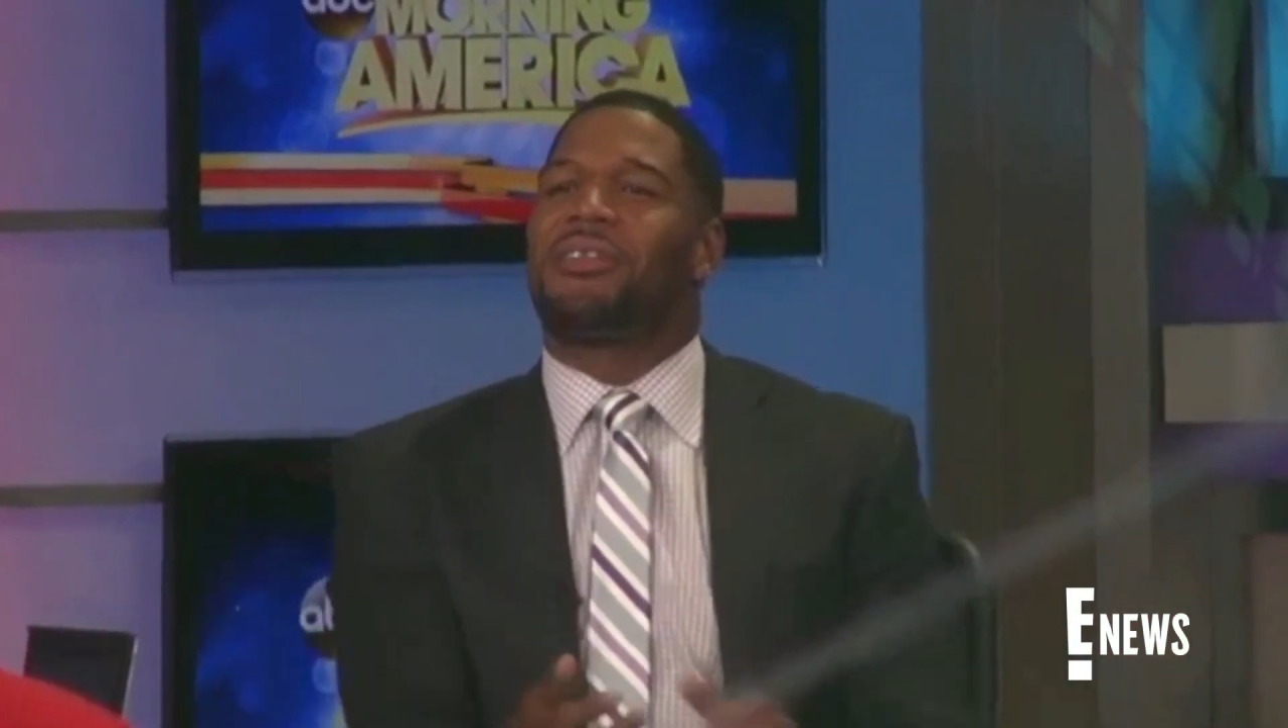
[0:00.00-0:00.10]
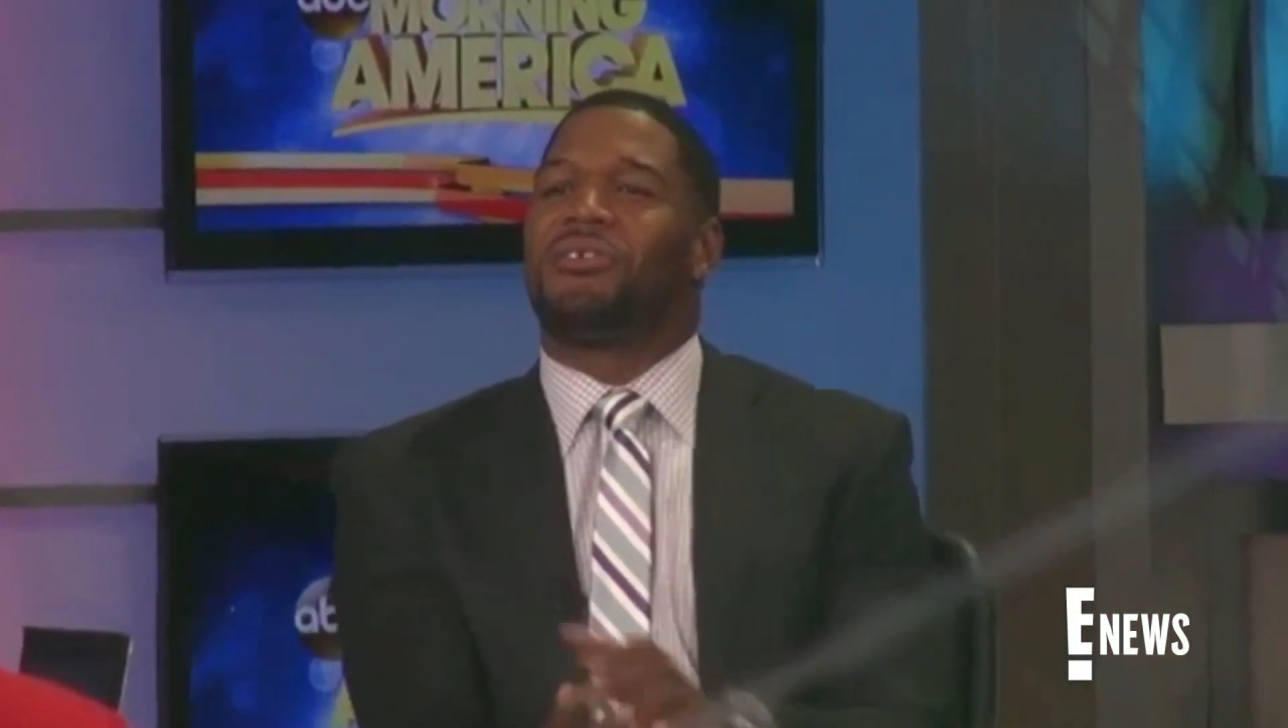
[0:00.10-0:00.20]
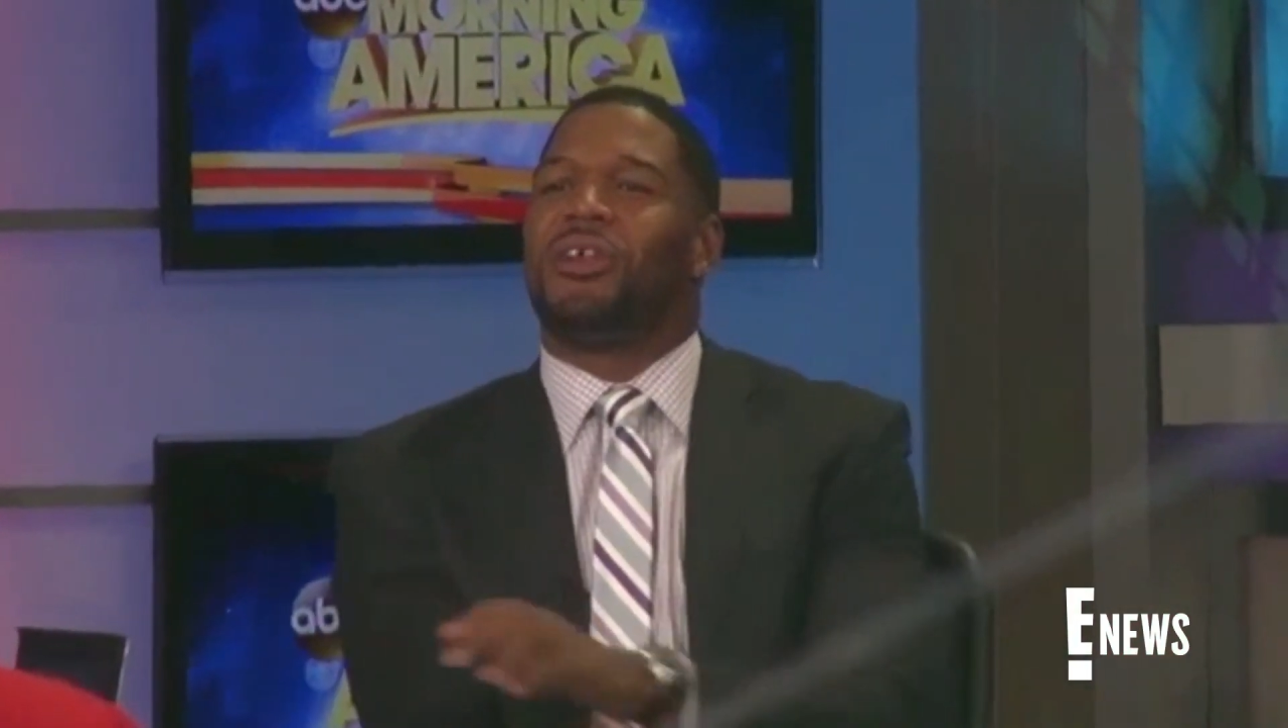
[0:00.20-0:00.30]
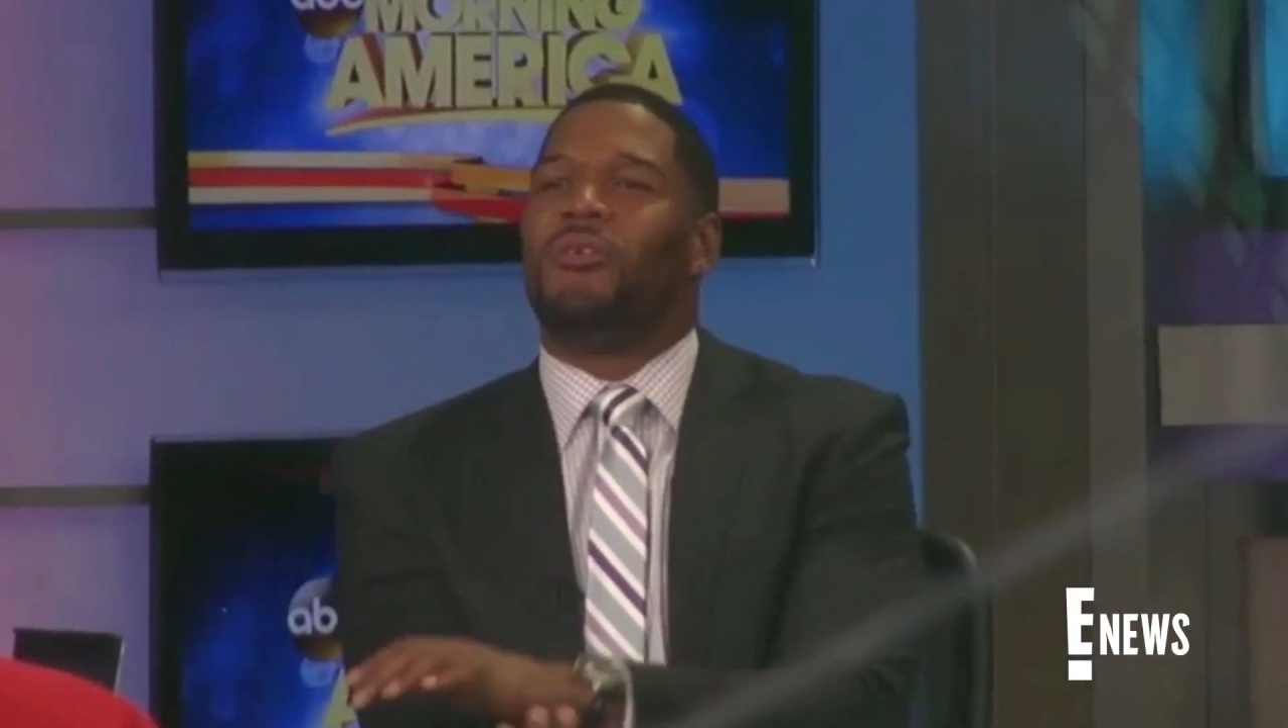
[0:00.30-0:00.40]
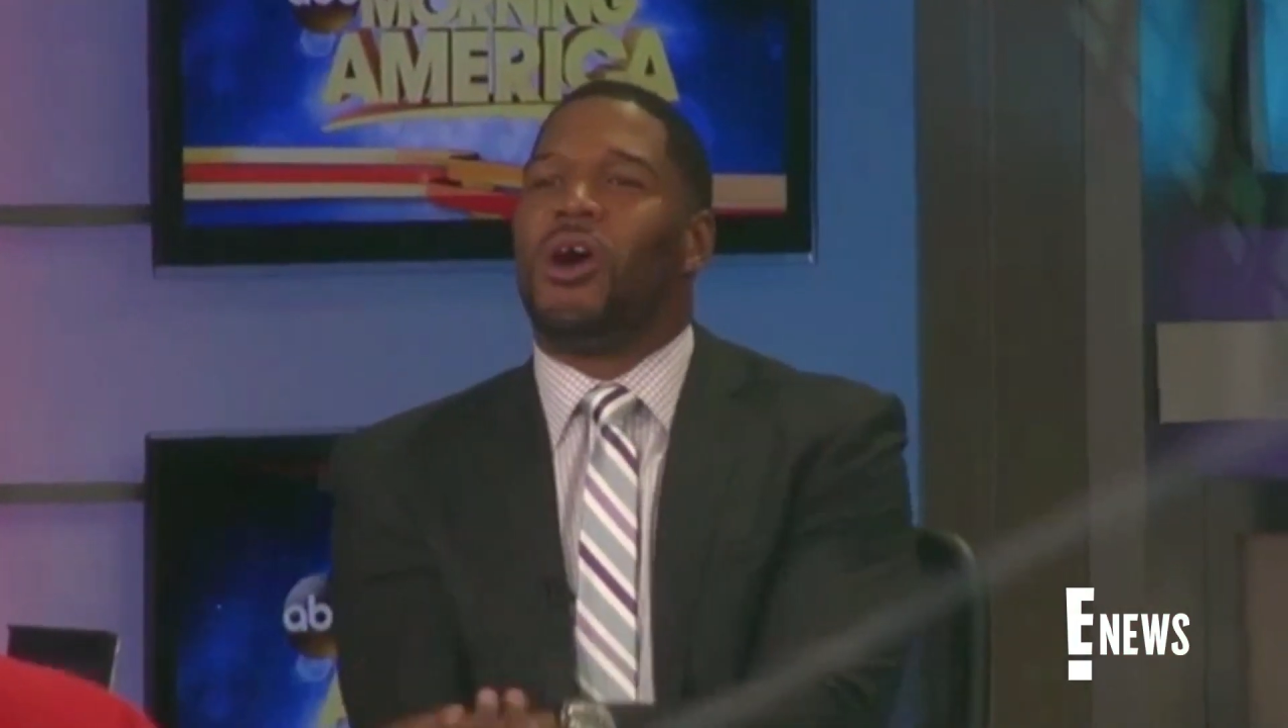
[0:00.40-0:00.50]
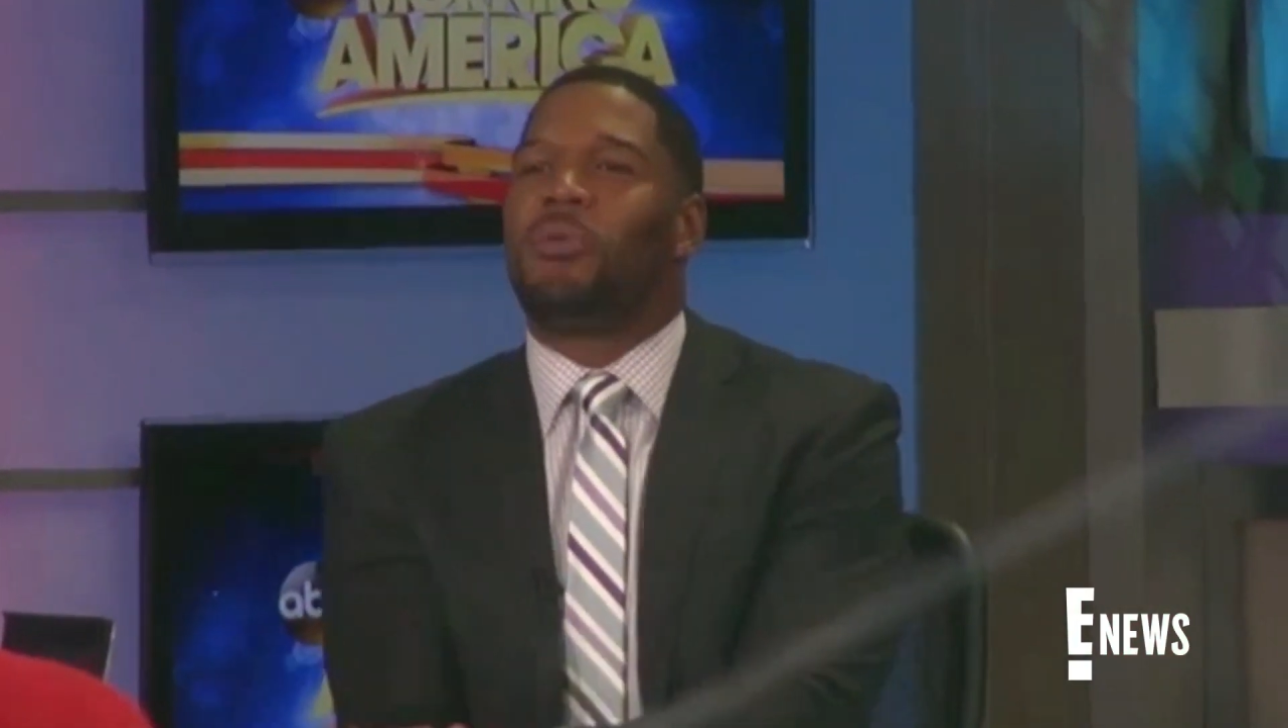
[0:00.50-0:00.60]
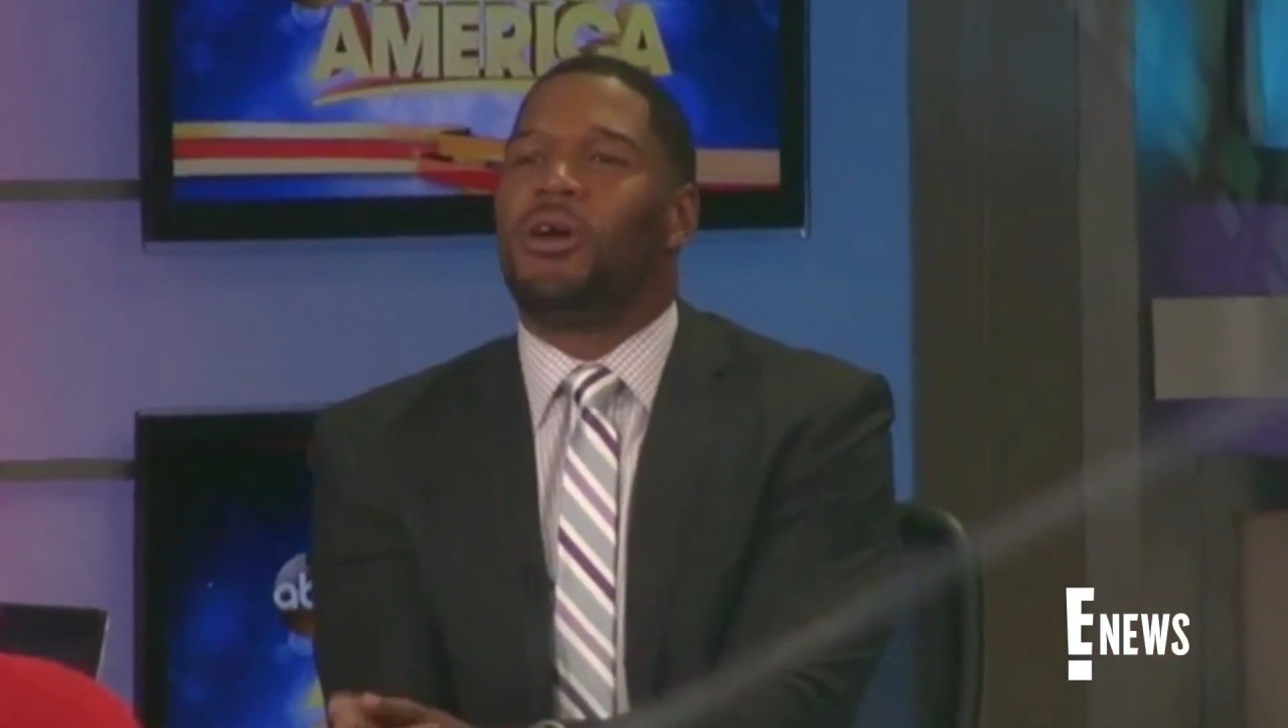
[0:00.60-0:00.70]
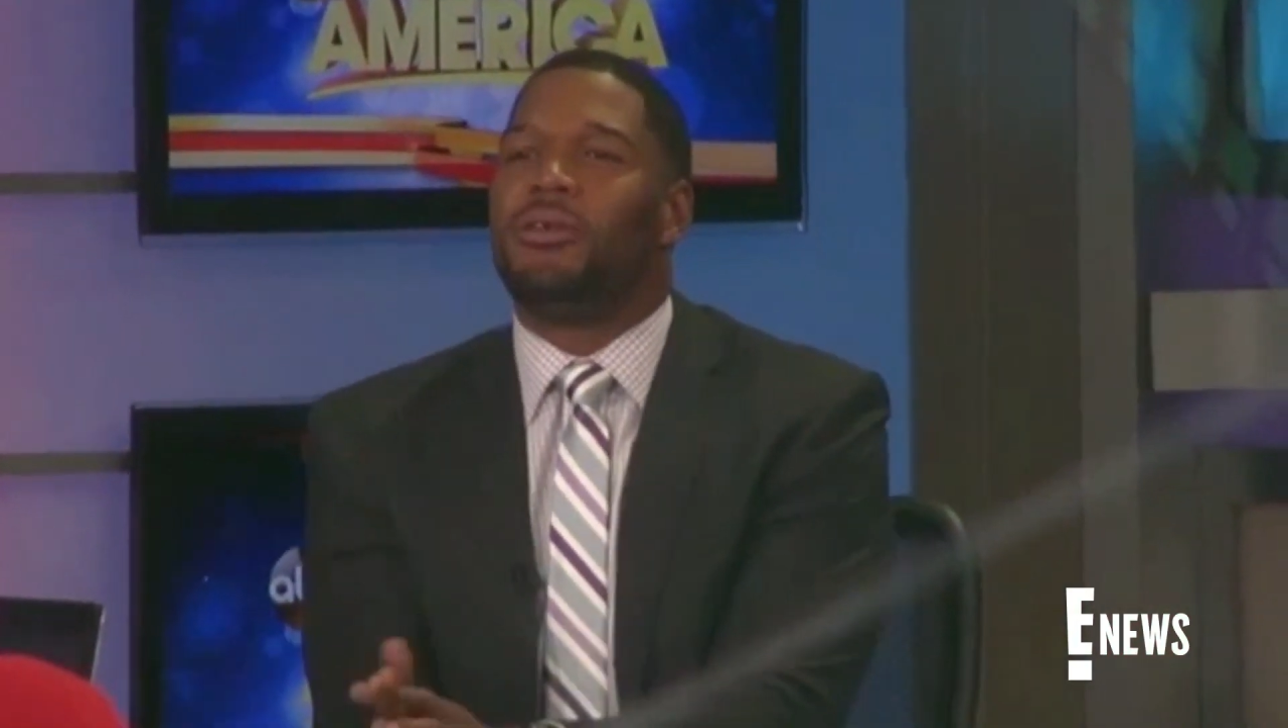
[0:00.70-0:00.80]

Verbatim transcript: who joined the